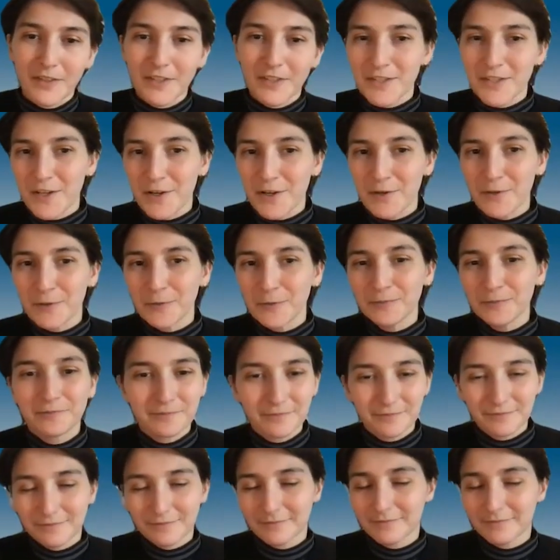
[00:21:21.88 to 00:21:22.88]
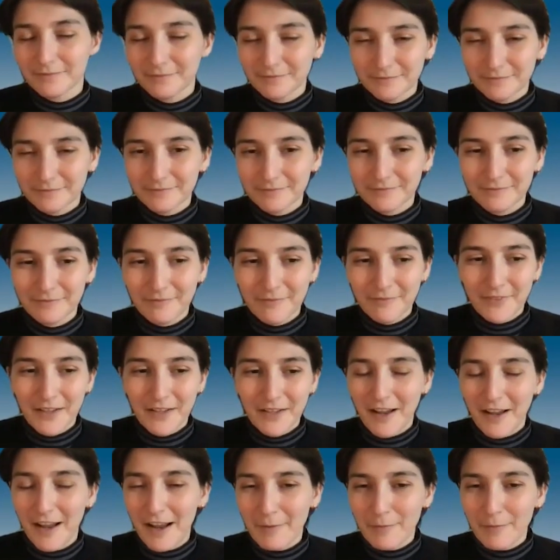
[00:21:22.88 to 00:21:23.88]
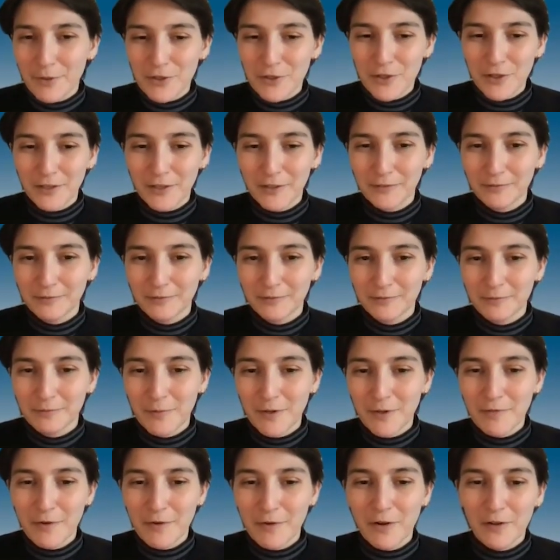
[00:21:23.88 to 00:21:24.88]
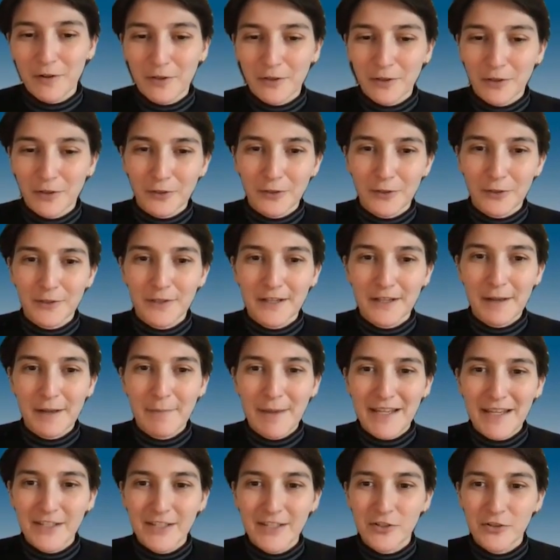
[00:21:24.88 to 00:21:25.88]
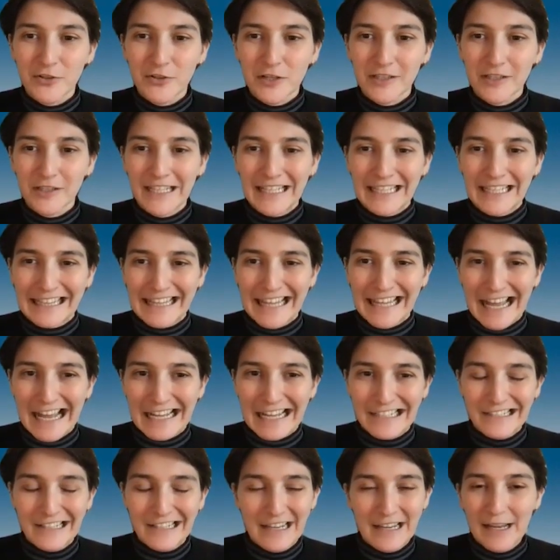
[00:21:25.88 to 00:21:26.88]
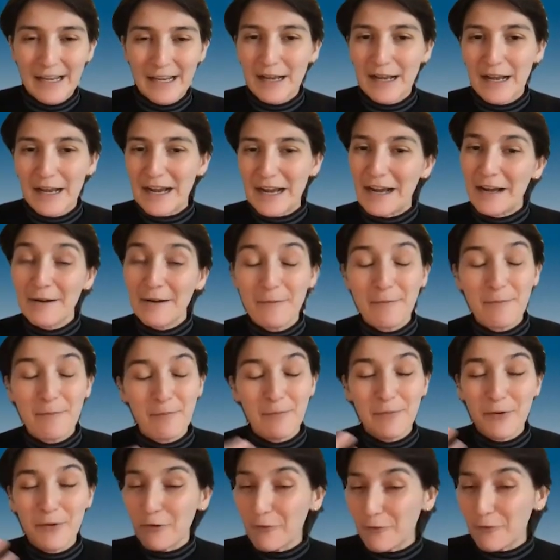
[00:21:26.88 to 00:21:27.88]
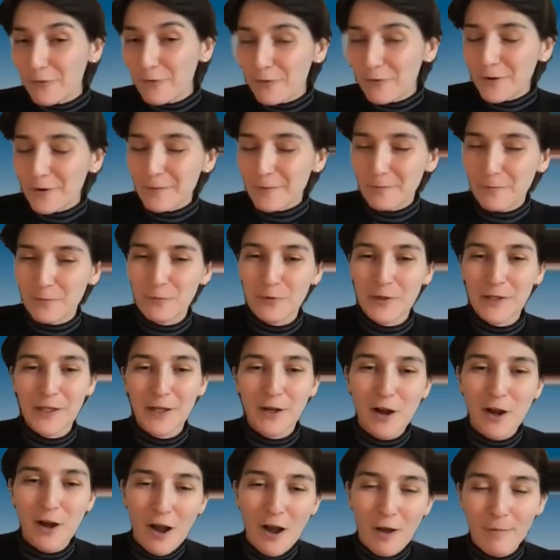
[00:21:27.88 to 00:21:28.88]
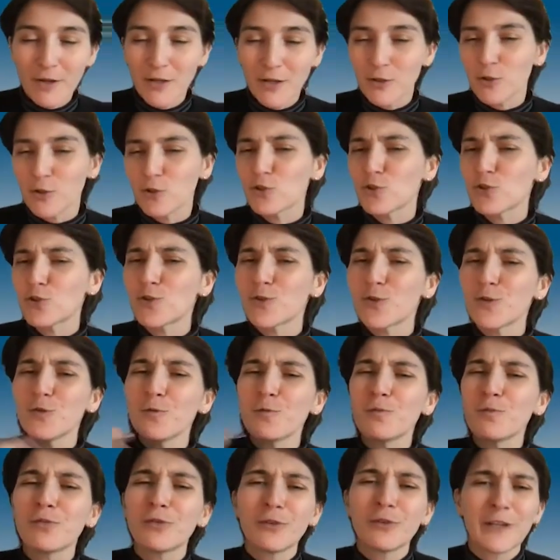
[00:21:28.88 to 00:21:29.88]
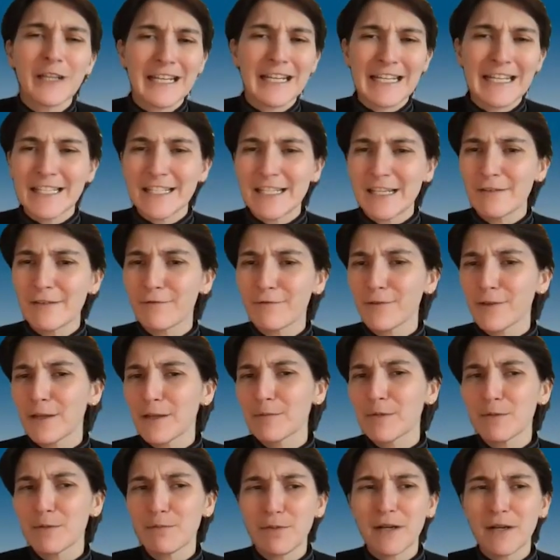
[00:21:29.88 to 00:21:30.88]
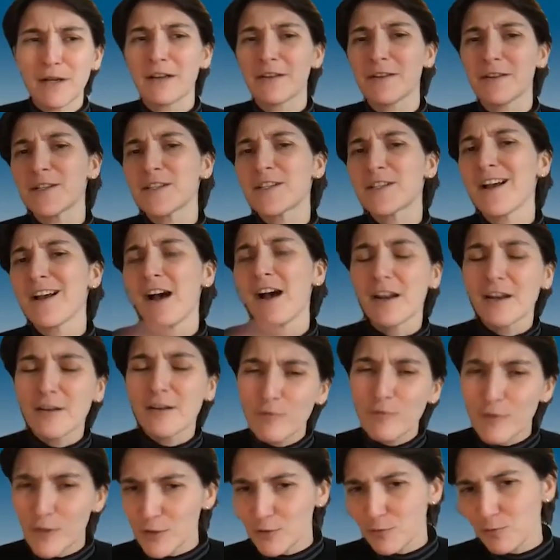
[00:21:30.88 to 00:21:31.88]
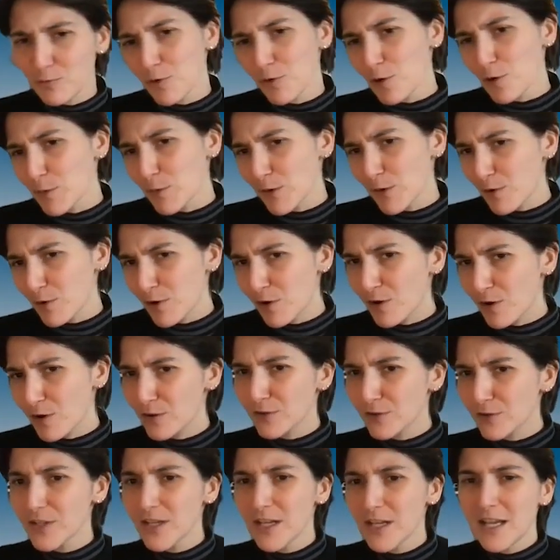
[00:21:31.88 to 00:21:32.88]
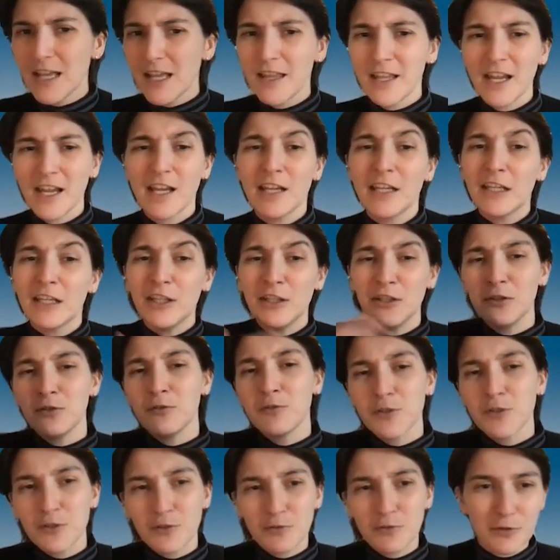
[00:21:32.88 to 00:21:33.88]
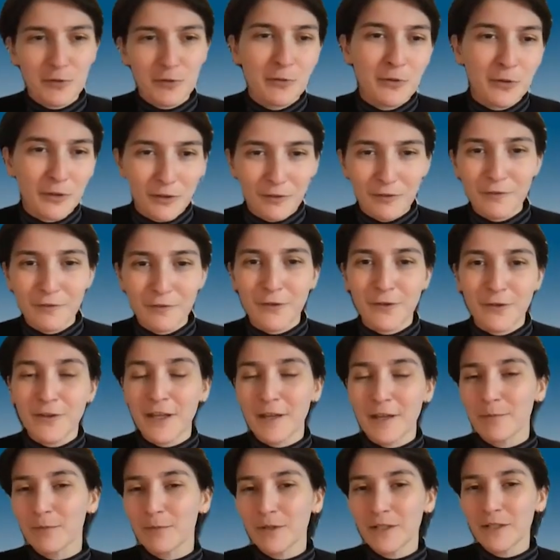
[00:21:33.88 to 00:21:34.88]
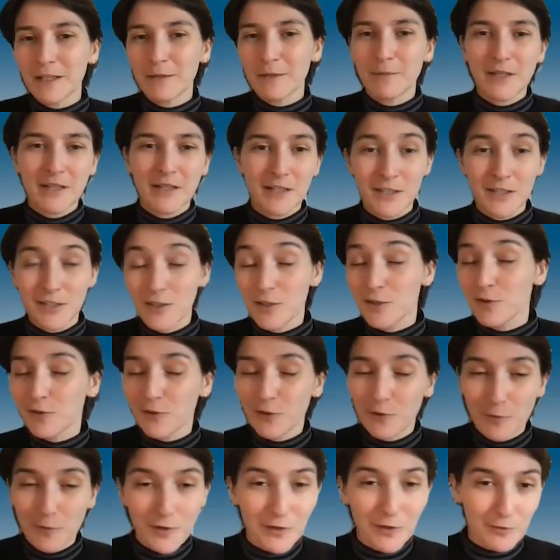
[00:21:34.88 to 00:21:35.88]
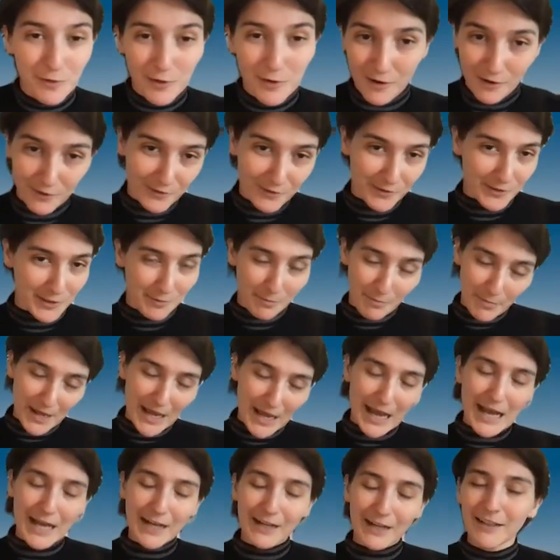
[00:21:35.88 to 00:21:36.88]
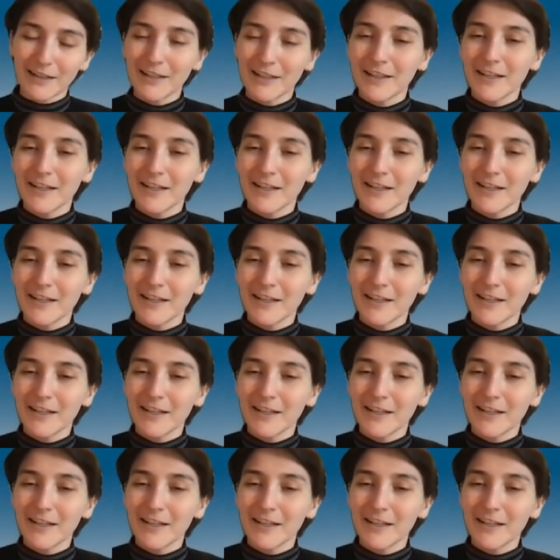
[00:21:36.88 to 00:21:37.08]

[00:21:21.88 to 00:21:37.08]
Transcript: So I'm sure we've all heard a message like that before. Really common, super easy for them to put out a ton of these robocalls. They get you to do the work for them, really, because you're the one who calls them back.